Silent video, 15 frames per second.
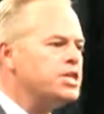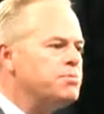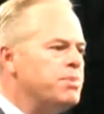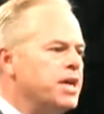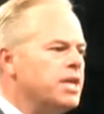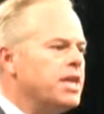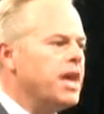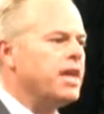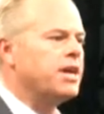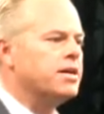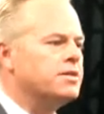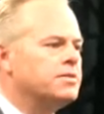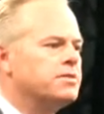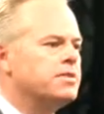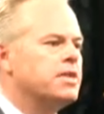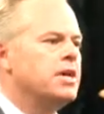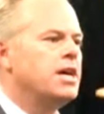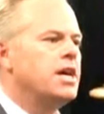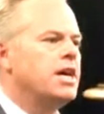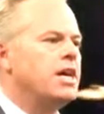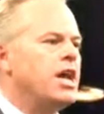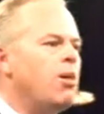is big data.
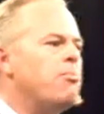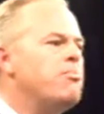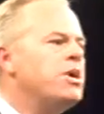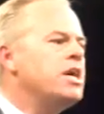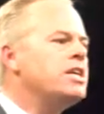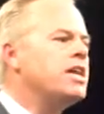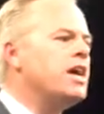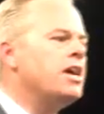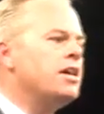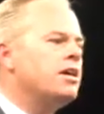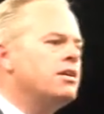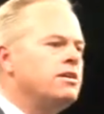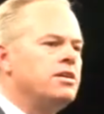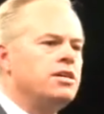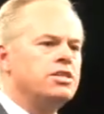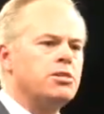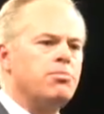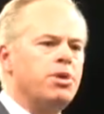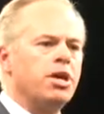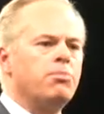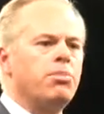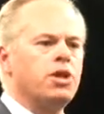Now, big data is a
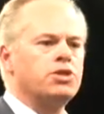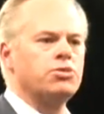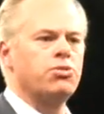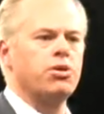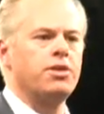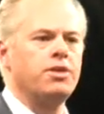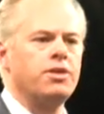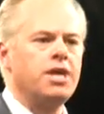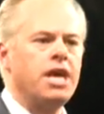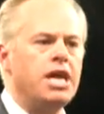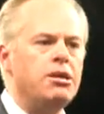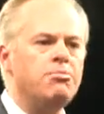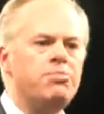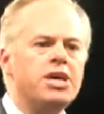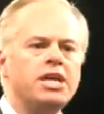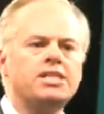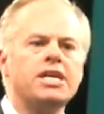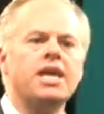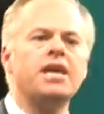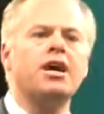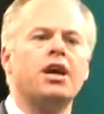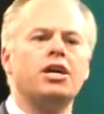big buzzword, and big
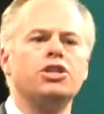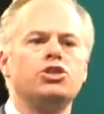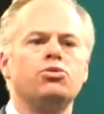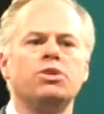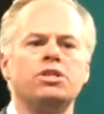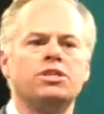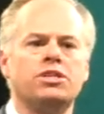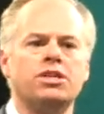data unto